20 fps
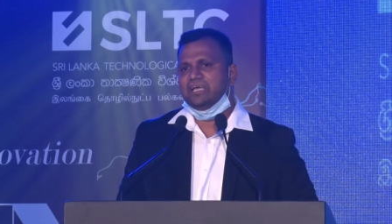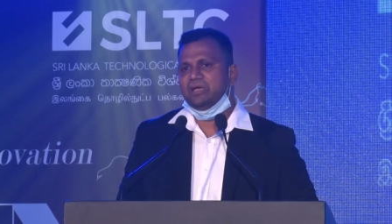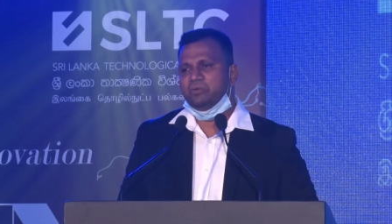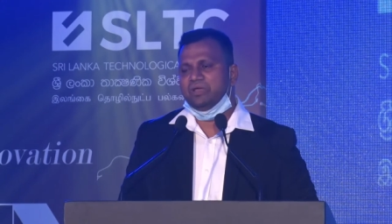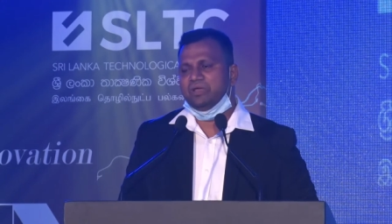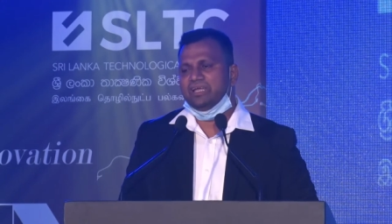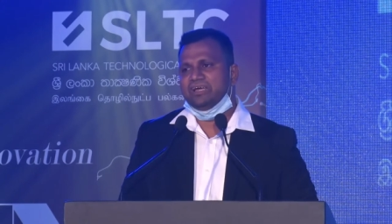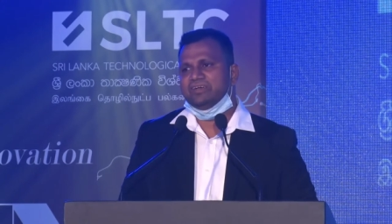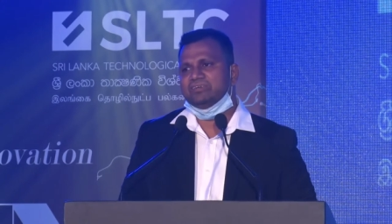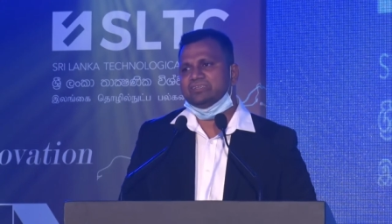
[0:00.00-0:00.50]

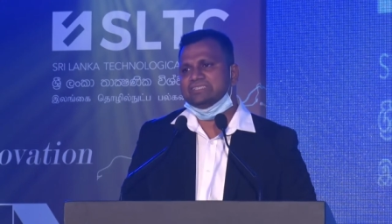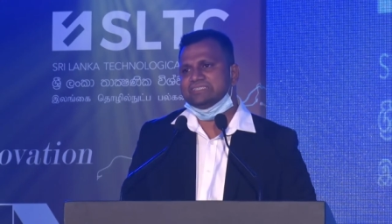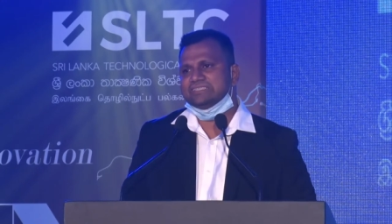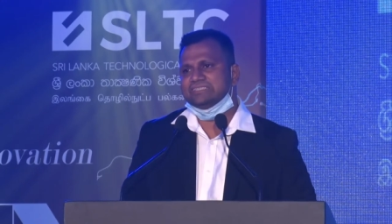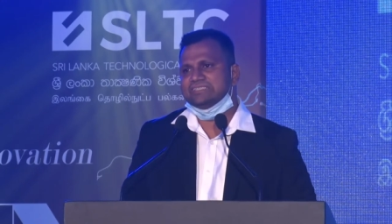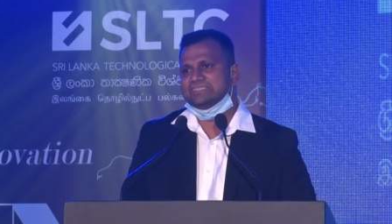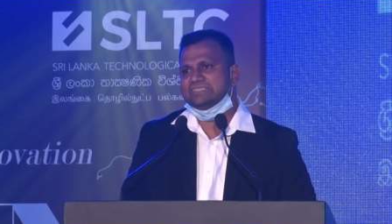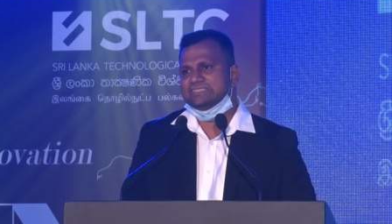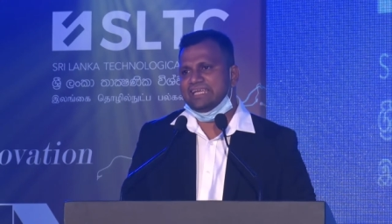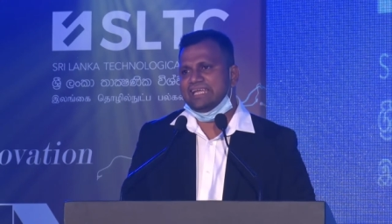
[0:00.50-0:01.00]
where
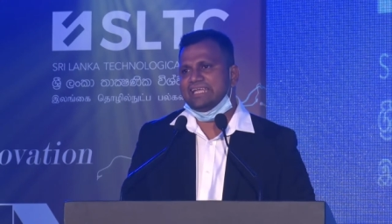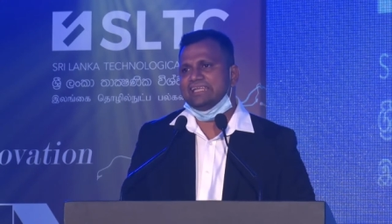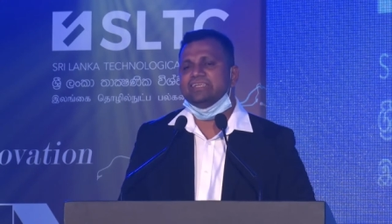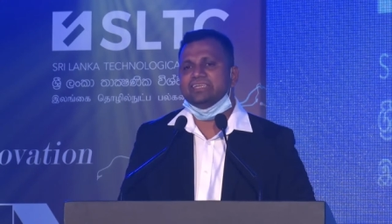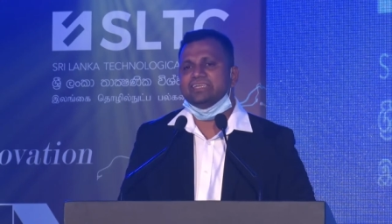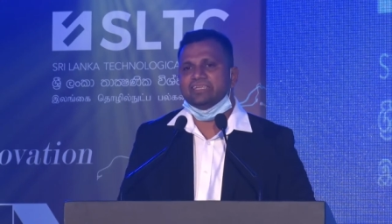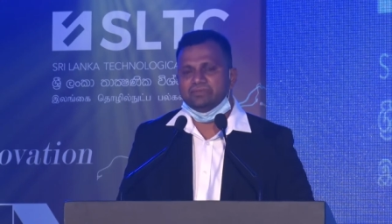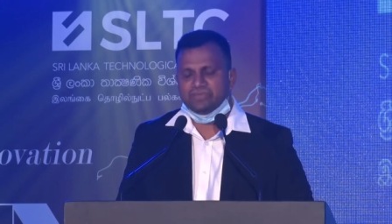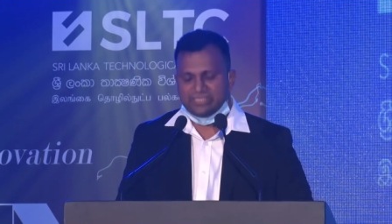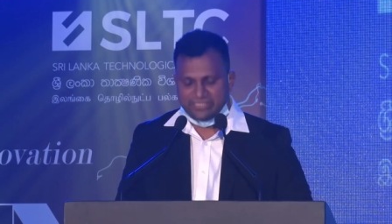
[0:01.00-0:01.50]
research and
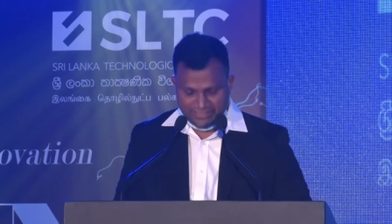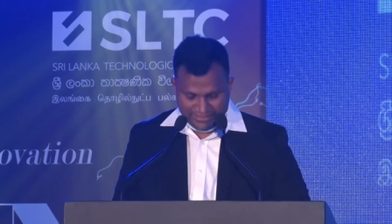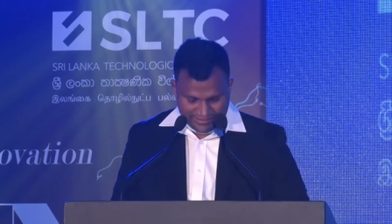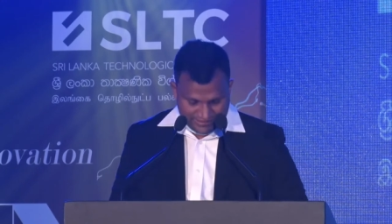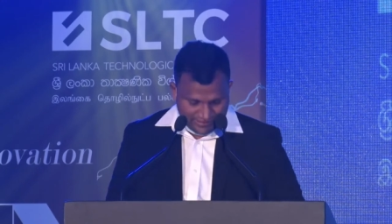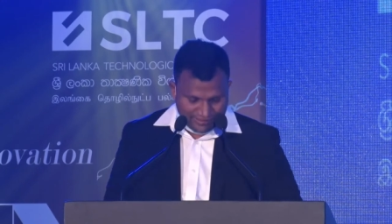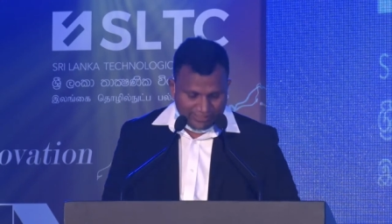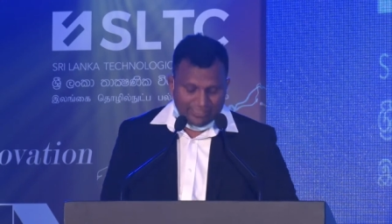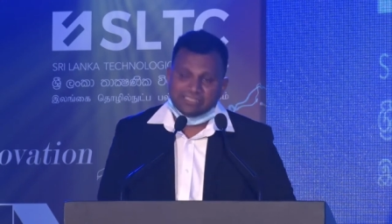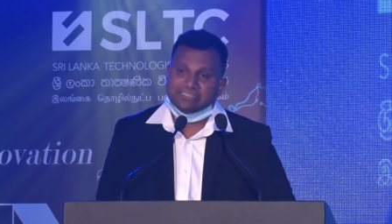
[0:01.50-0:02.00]

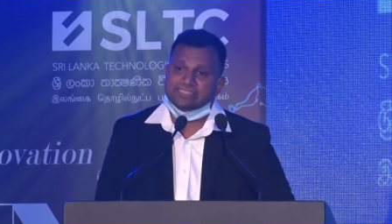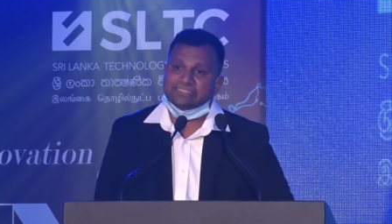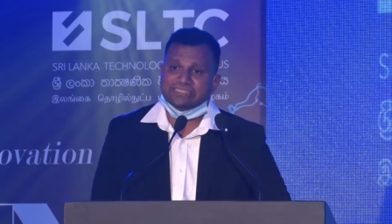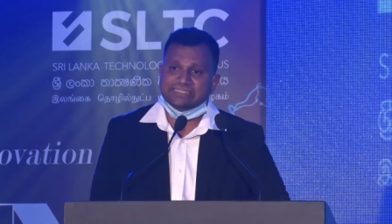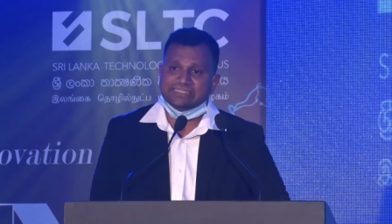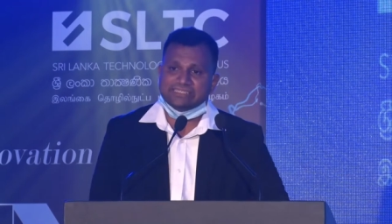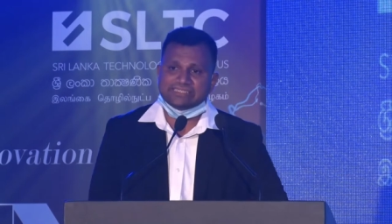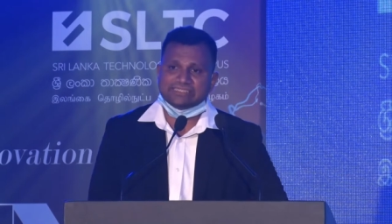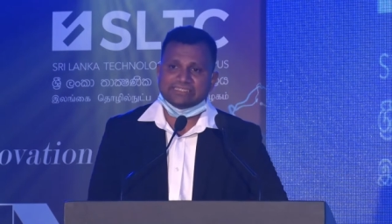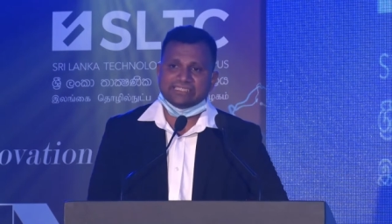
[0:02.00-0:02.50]
innovation culture
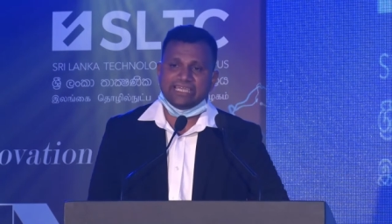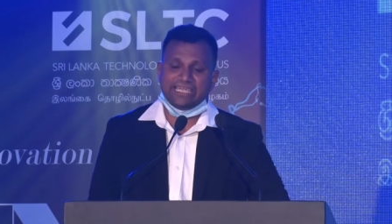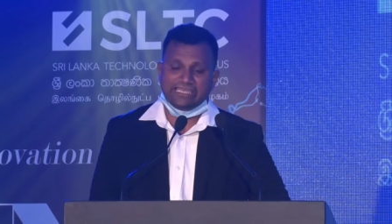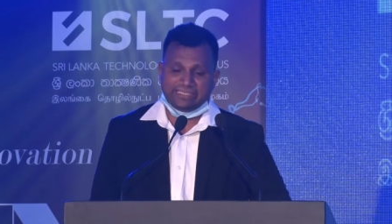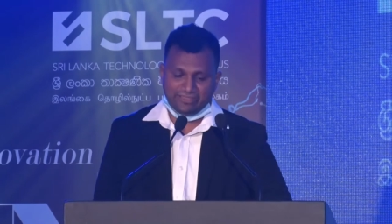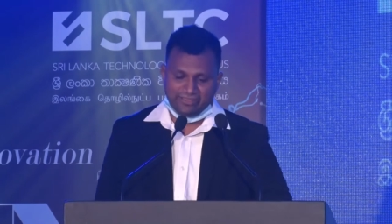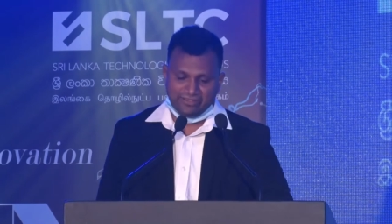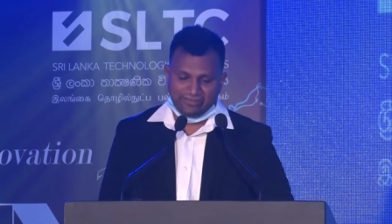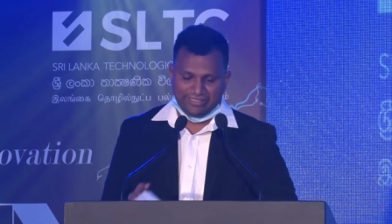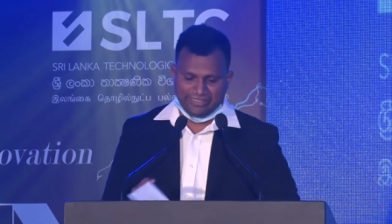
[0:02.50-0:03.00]
is
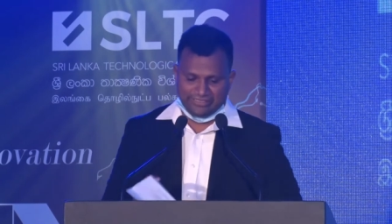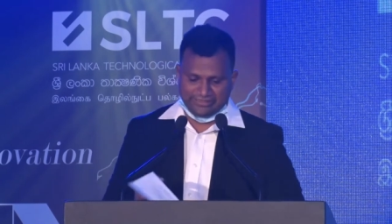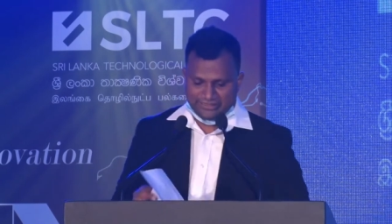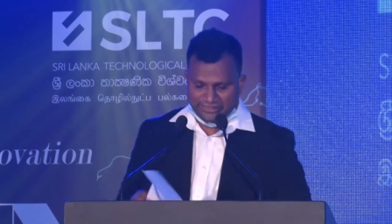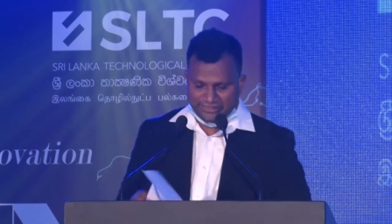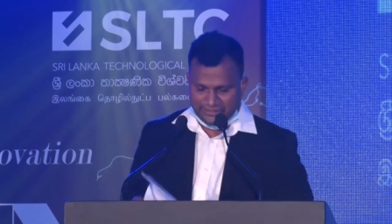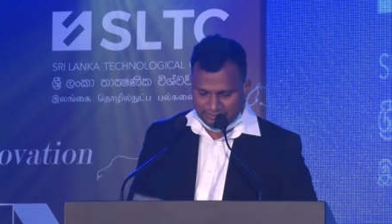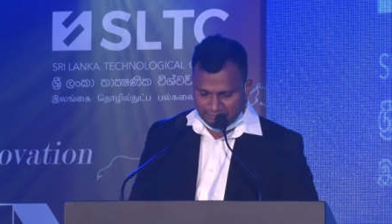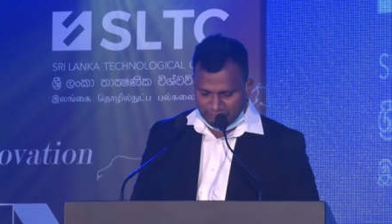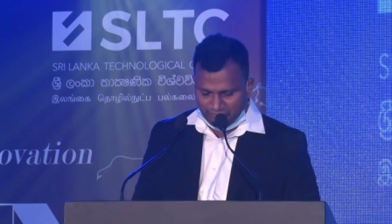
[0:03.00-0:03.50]

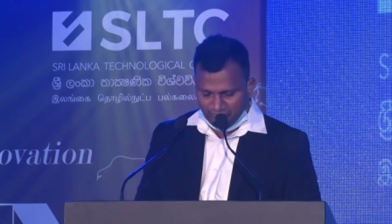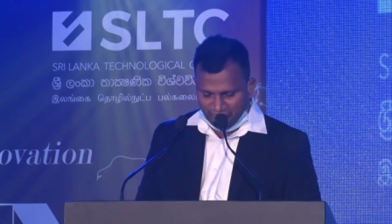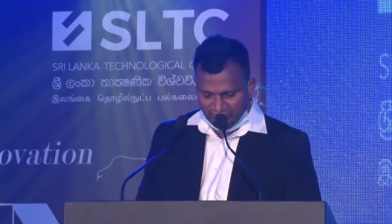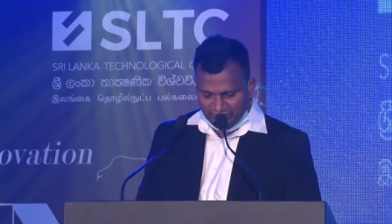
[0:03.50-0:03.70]
encouraged.